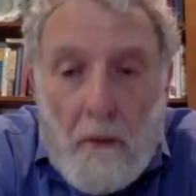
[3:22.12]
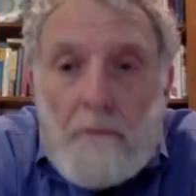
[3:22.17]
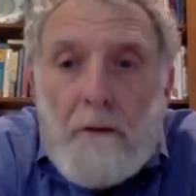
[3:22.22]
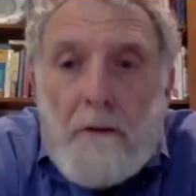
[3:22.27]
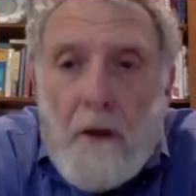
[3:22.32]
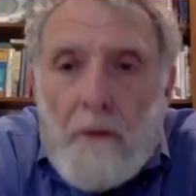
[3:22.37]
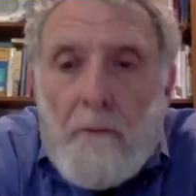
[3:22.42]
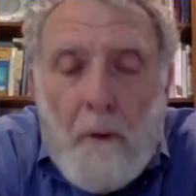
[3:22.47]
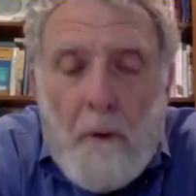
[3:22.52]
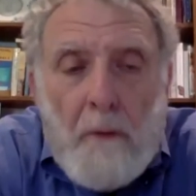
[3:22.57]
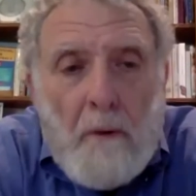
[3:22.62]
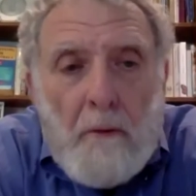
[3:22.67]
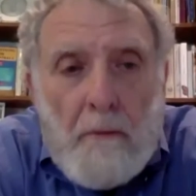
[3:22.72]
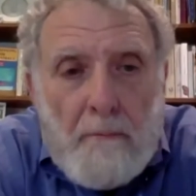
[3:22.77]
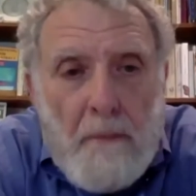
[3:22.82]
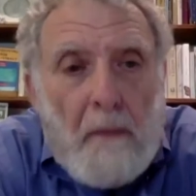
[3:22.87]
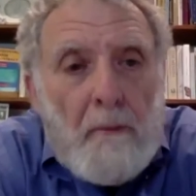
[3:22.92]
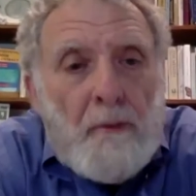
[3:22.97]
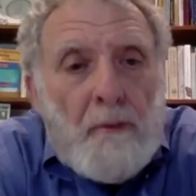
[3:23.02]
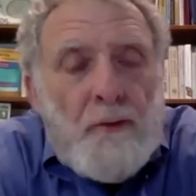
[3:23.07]
no, it was
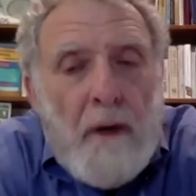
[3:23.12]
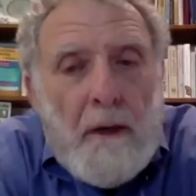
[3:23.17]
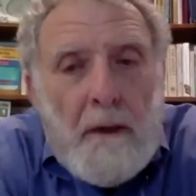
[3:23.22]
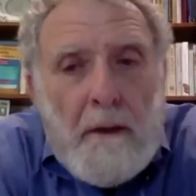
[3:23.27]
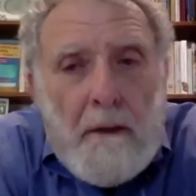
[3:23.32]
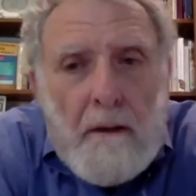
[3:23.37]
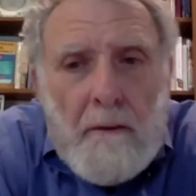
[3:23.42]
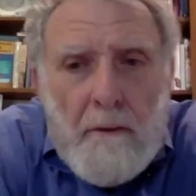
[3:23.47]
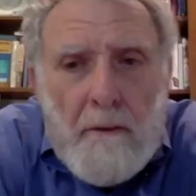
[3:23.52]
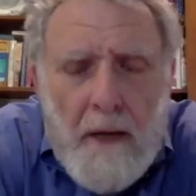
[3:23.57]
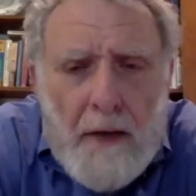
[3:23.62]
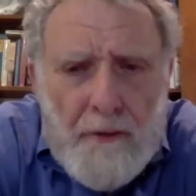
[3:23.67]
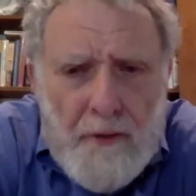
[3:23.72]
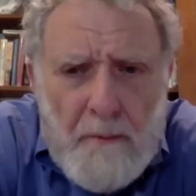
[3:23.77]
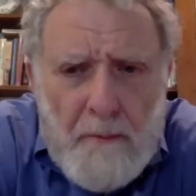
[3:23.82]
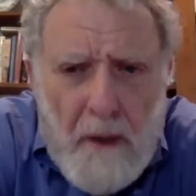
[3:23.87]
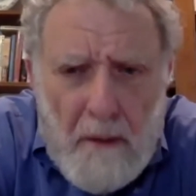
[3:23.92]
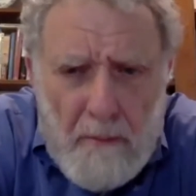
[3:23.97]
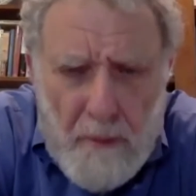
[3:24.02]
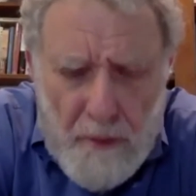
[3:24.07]
published right, it was actually
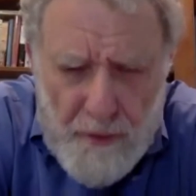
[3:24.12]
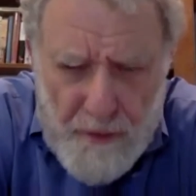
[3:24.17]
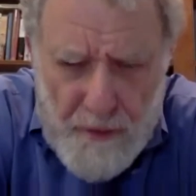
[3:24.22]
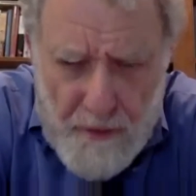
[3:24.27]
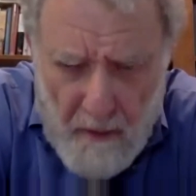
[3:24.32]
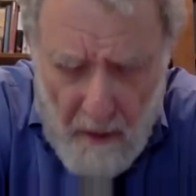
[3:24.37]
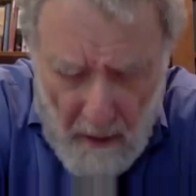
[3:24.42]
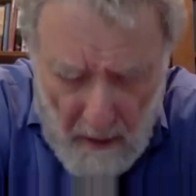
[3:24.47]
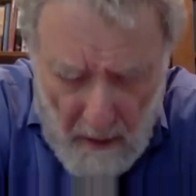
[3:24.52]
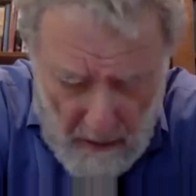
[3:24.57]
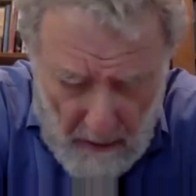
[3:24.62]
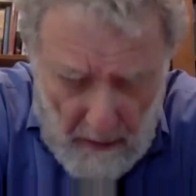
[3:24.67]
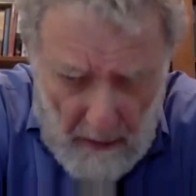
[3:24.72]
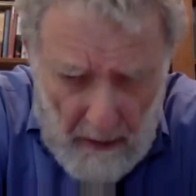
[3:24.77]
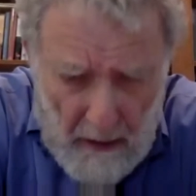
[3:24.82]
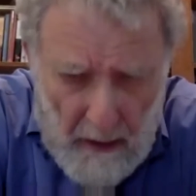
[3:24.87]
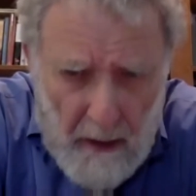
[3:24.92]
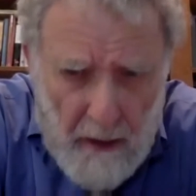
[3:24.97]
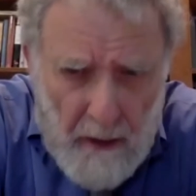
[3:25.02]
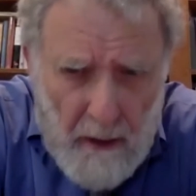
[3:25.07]
published
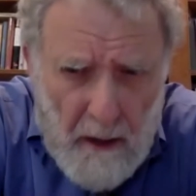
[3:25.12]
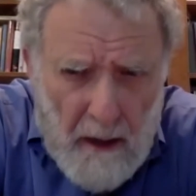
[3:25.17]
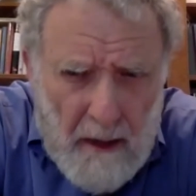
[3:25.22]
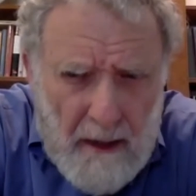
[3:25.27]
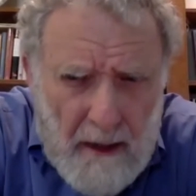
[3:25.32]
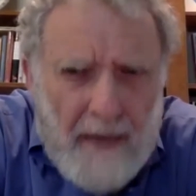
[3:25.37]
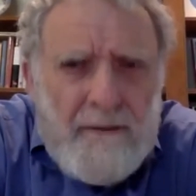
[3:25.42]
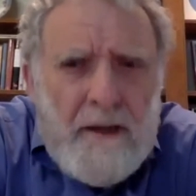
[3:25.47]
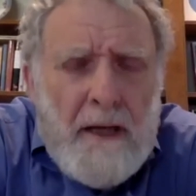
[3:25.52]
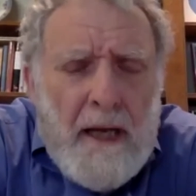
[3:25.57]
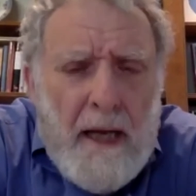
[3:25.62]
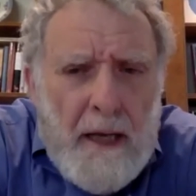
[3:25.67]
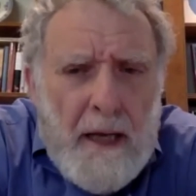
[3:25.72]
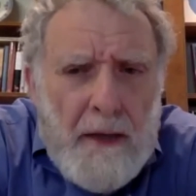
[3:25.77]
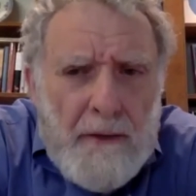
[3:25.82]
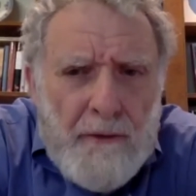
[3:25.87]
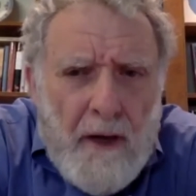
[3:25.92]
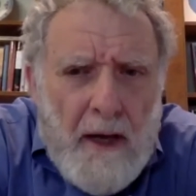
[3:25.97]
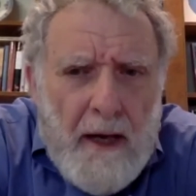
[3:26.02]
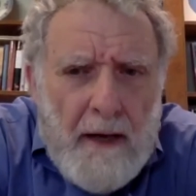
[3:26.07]
11 days
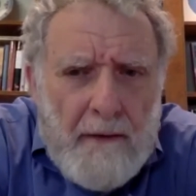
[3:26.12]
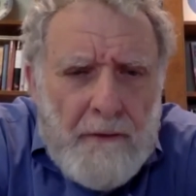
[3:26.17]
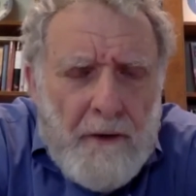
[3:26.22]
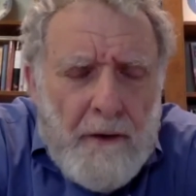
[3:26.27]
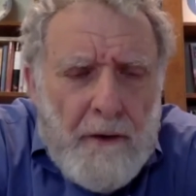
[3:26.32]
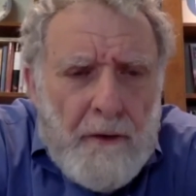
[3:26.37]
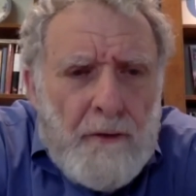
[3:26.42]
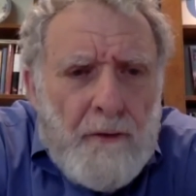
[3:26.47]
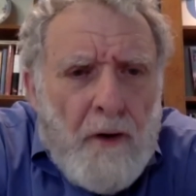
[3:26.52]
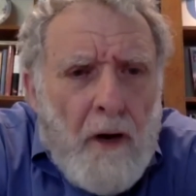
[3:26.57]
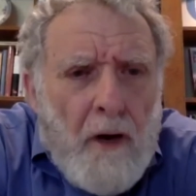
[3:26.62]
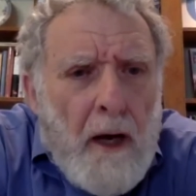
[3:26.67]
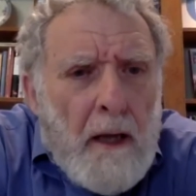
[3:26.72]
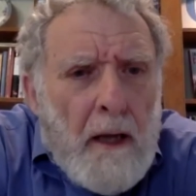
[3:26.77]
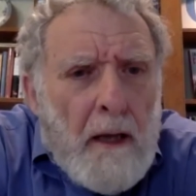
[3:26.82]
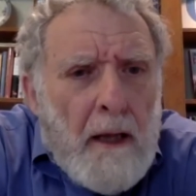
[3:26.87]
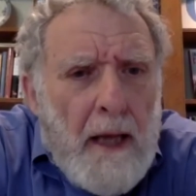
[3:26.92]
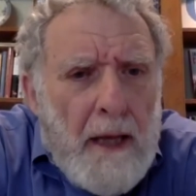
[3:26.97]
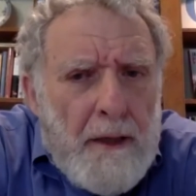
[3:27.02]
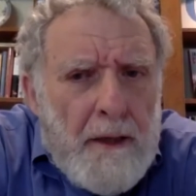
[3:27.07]
after the
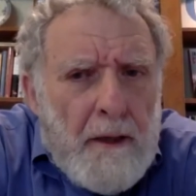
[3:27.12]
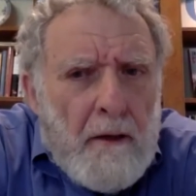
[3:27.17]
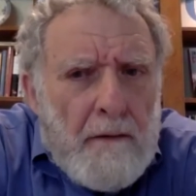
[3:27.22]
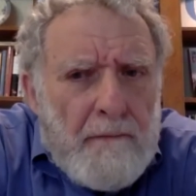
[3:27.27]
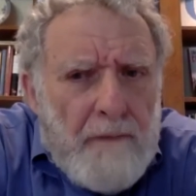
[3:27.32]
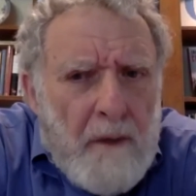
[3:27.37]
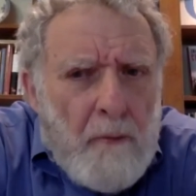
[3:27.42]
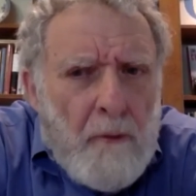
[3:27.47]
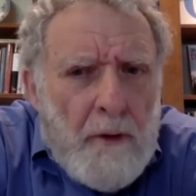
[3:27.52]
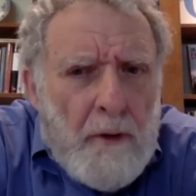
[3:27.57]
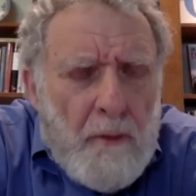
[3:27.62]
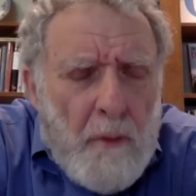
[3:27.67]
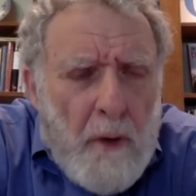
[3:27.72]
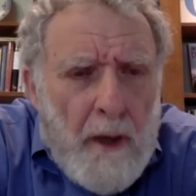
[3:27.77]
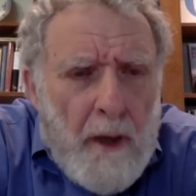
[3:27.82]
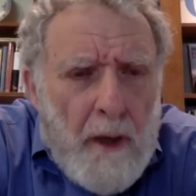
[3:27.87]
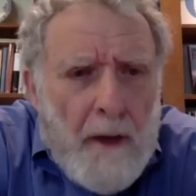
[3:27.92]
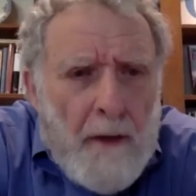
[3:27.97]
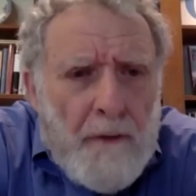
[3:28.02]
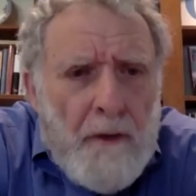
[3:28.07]
trial ended on February
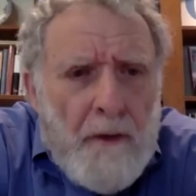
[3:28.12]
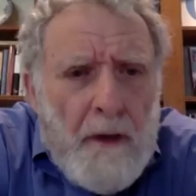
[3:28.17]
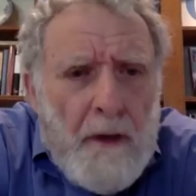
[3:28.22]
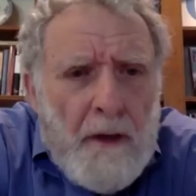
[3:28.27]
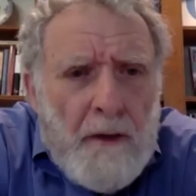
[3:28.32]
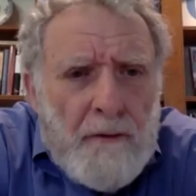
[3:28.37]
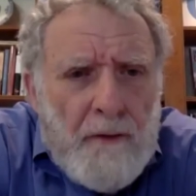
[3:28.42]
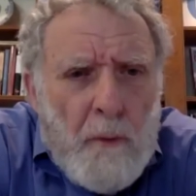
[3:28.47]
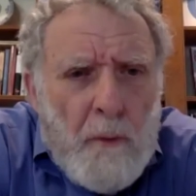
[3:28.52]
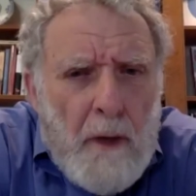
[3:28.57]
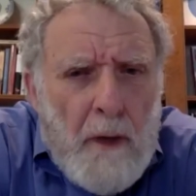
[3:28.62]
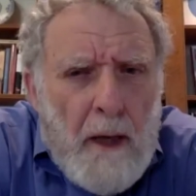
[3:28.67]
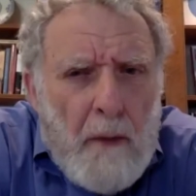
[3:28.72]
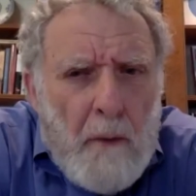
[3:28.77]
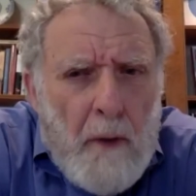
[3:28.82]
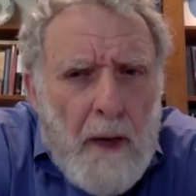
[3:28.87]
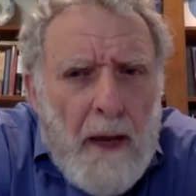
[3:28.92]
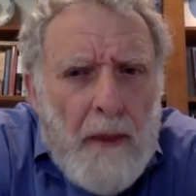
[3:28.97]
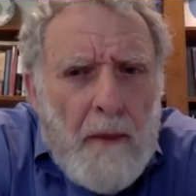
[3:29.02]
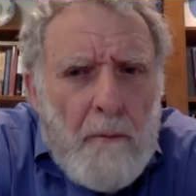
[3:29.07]
20th. So we, we
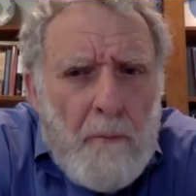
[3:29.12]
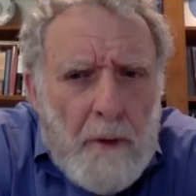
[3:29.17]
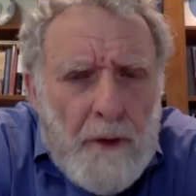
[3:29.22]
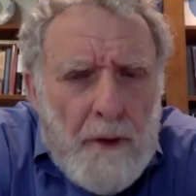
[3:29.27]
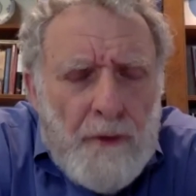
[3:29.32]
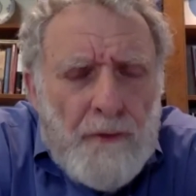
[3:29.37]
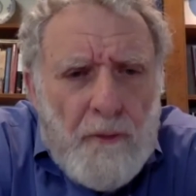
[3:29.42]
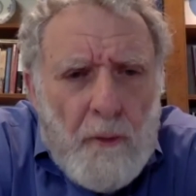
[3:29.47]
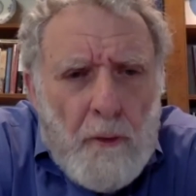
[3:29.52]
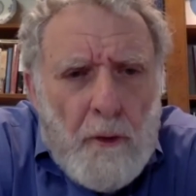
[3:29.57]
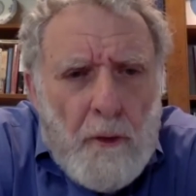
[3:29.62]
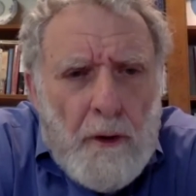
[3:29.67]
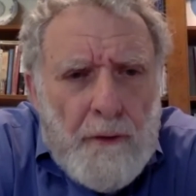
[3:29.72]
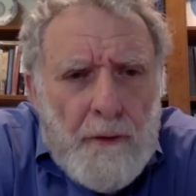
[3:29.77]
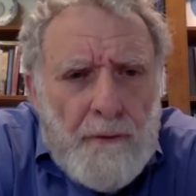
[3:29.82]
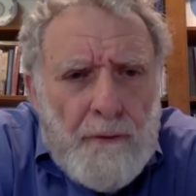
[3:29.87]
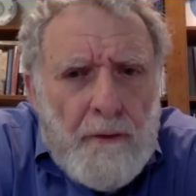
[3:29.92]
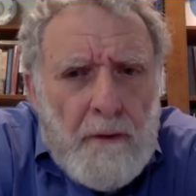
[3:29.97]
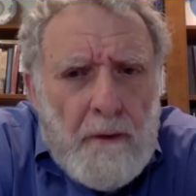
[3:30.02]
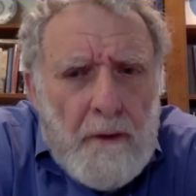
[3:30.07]
had the book in
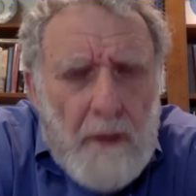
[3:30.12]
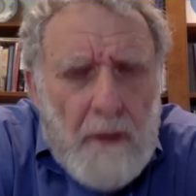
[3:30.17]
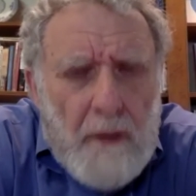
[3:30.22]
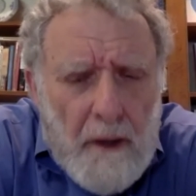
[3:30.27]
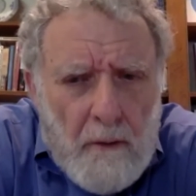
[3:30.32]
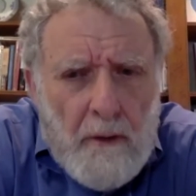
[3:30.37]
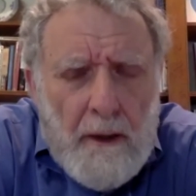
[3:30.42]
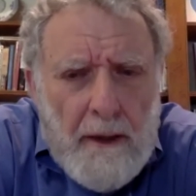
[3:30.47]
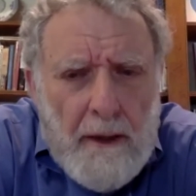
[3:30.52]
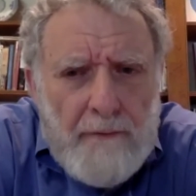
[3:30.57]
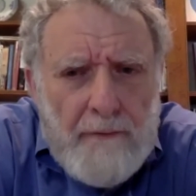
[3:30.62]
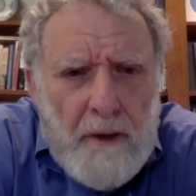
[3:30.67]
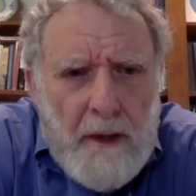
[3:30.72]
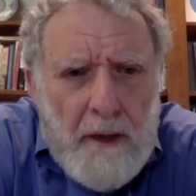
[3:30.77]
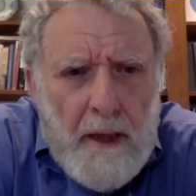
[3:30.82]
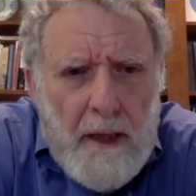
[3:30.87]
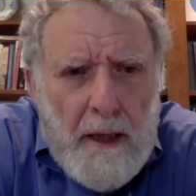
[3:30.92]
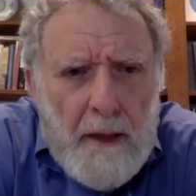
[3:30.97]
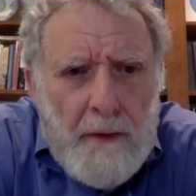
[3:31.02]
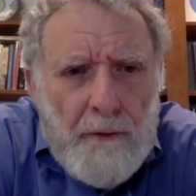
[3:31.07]
stores literally 11
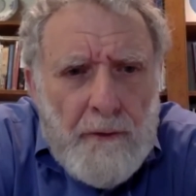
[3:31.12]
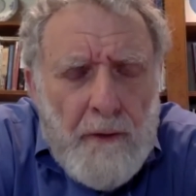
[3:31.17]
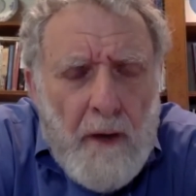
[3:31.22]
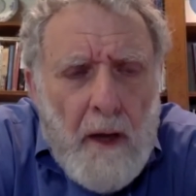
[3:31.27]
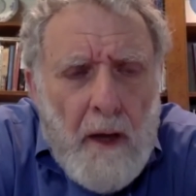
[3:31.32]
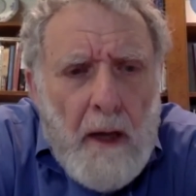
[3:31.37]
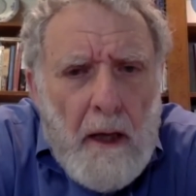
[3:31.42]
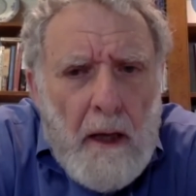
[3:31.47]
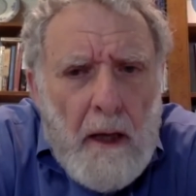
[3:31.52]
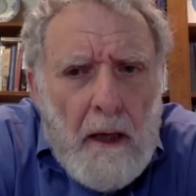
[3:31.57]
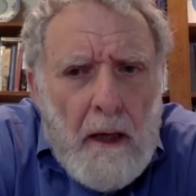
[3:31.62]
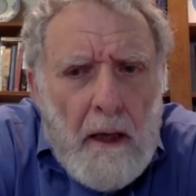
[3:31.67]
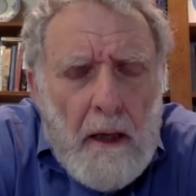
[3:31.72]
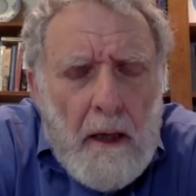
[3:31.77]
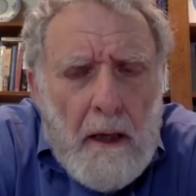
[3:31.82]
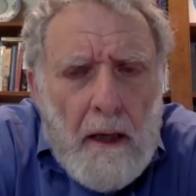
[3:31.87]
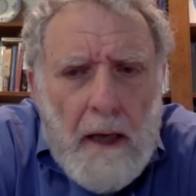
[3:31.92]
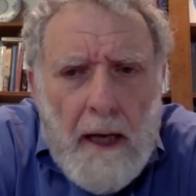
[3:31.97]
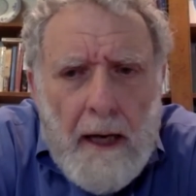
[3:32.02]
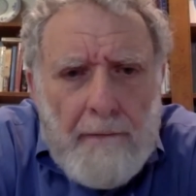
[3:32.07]
days
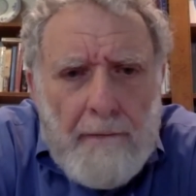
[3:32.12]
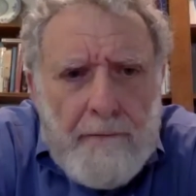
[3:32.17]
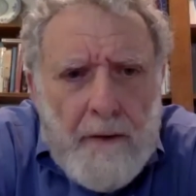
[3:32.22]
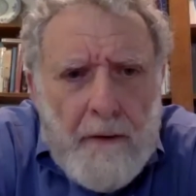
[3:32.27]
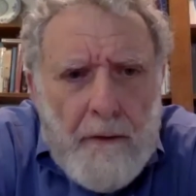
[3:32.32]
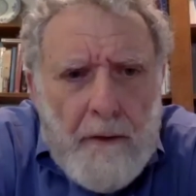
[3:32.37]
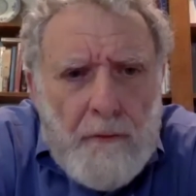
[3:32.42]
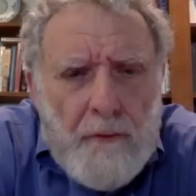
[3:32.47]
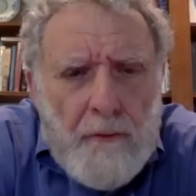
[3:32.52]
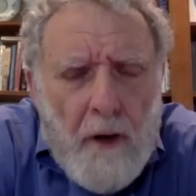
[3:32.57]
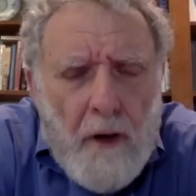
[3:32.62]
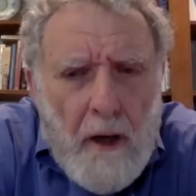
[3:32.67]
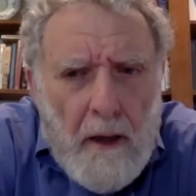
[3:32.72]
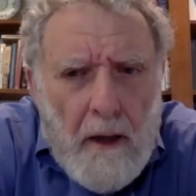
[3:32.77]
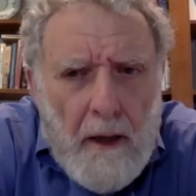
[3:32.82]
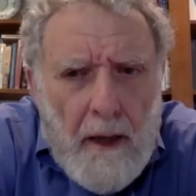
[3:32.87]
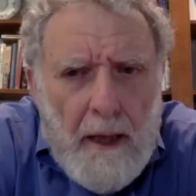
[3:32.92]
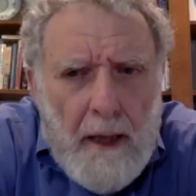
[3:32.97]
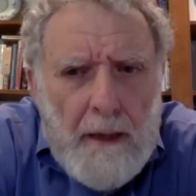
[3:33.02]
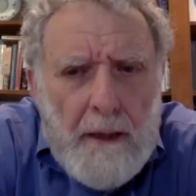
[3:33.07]
uh, after the trial
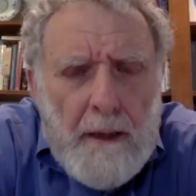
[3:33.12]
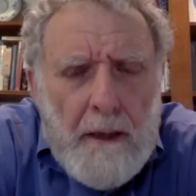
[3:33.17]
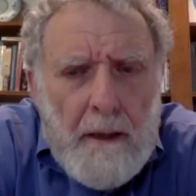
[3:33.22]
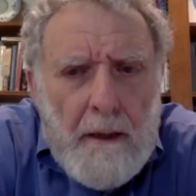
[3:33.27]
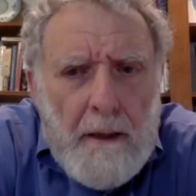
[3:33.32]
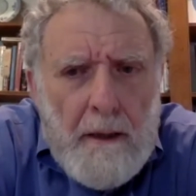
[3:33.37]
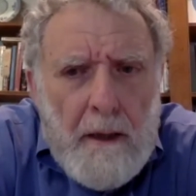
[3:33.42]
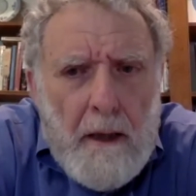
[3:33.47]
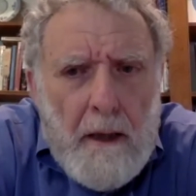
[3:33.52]
ended.